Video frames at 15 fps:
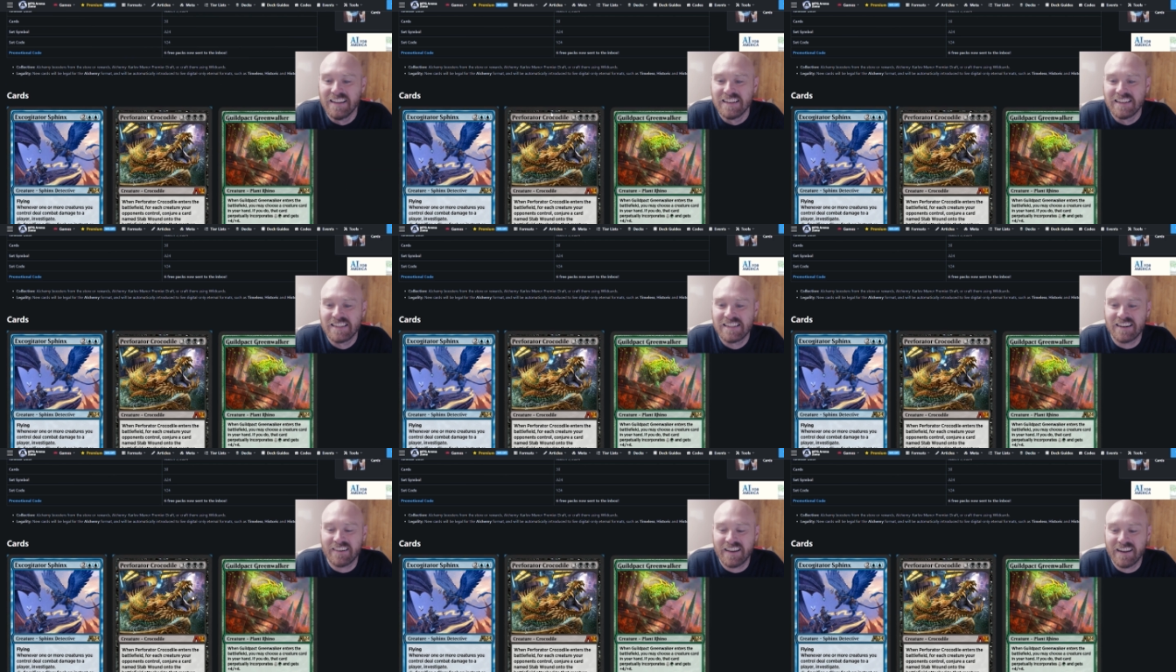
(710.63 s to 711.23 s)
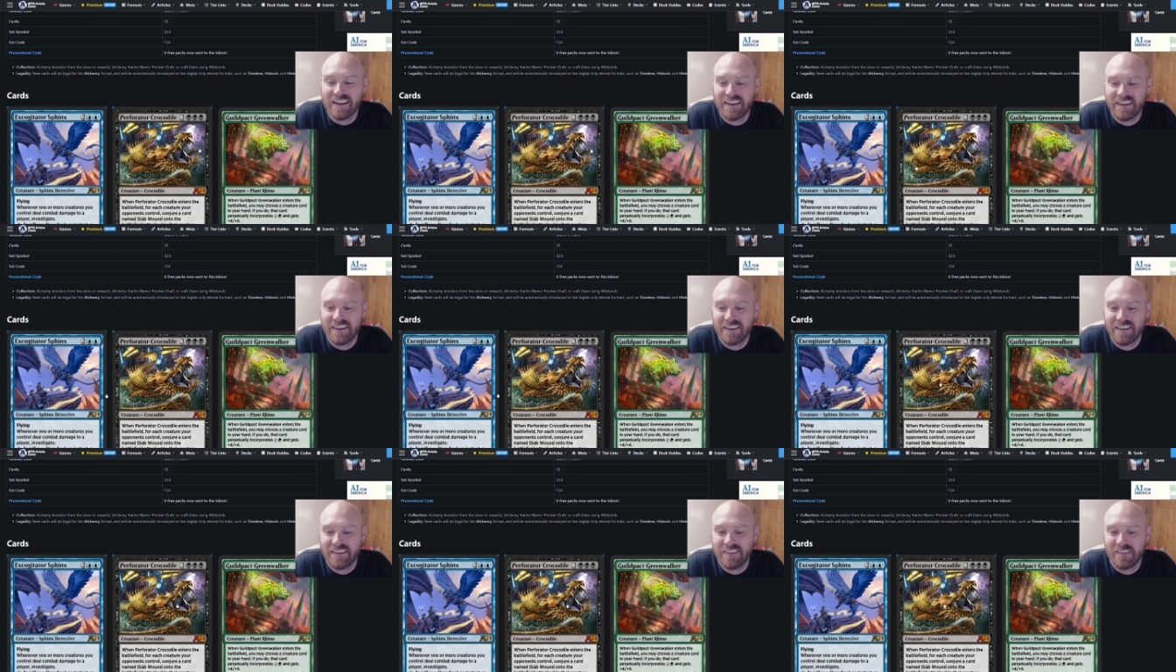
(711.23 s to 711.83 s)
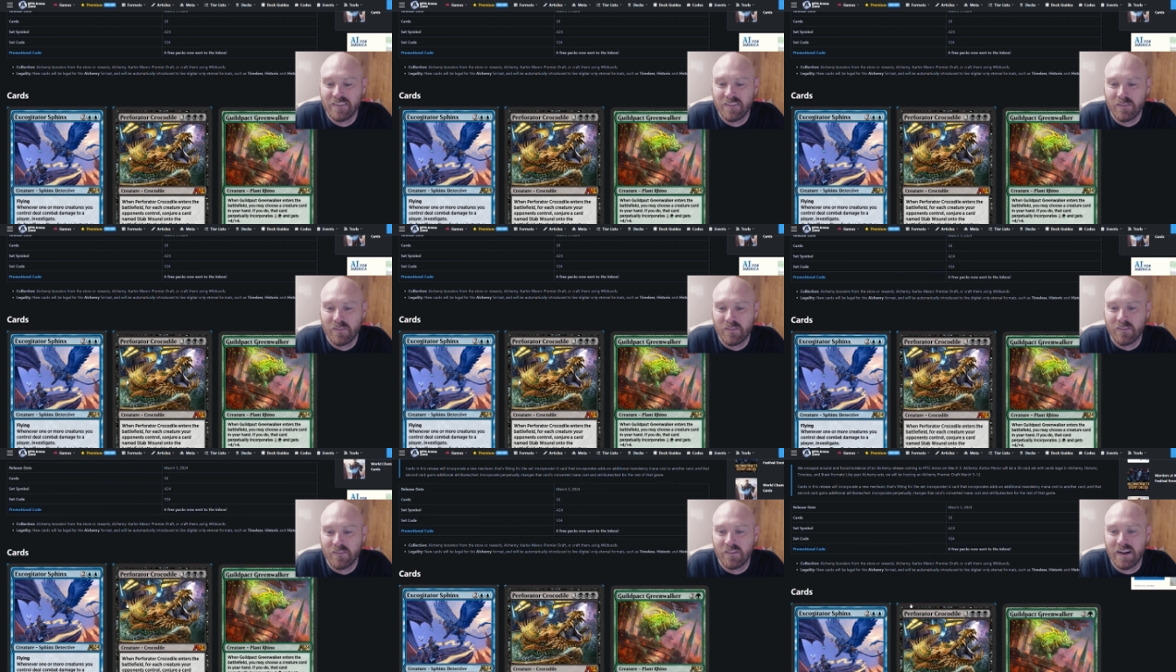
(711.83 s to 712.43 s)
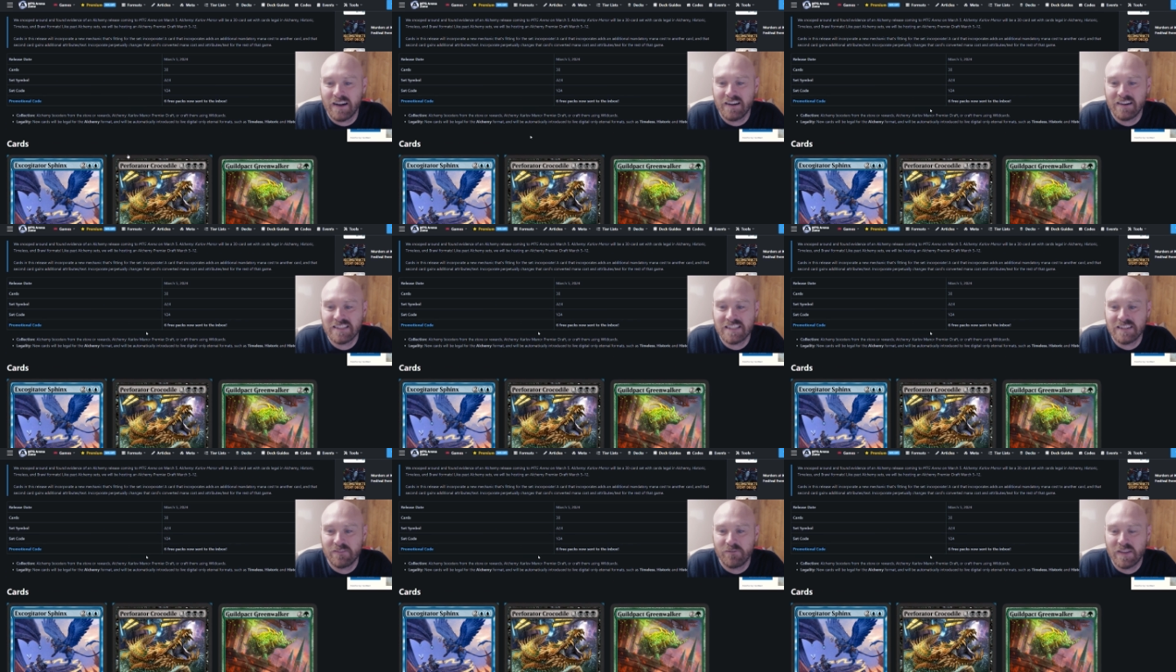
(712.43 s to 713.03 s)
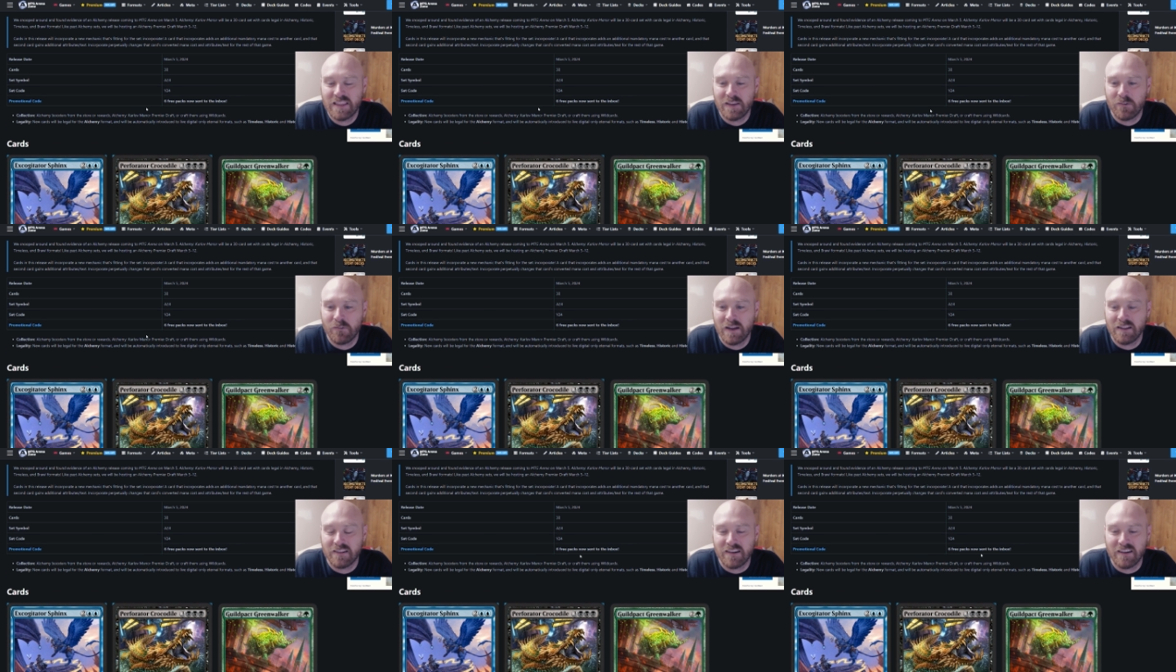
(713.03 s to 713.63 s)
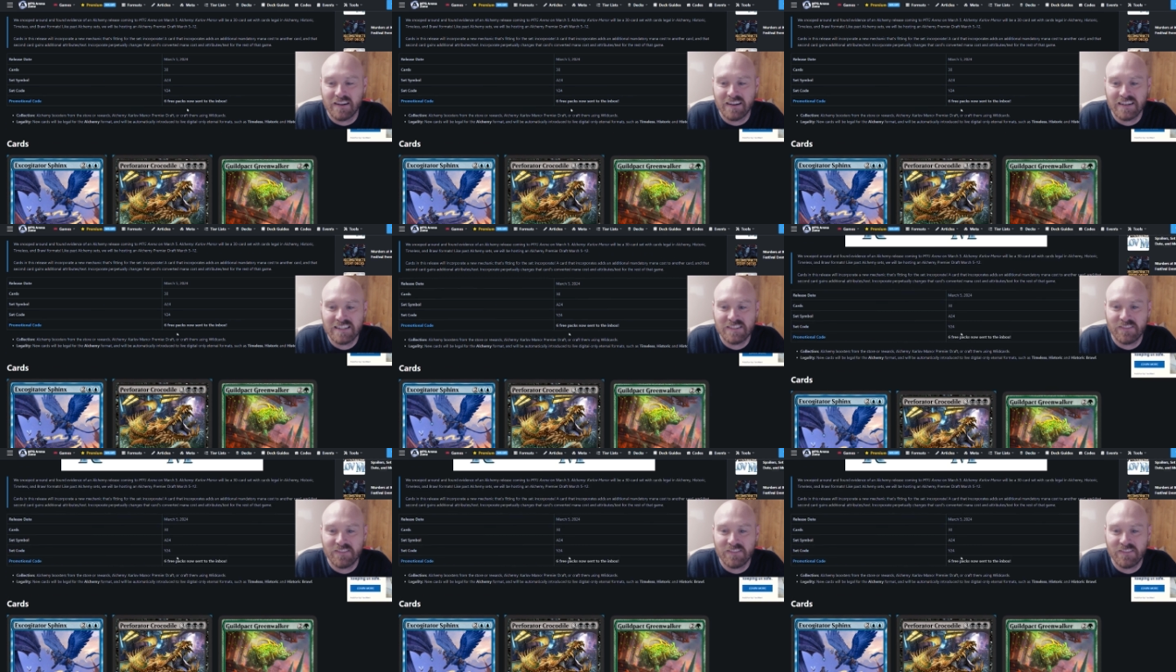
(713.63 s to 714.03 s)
start getting your rares and mythic wildcards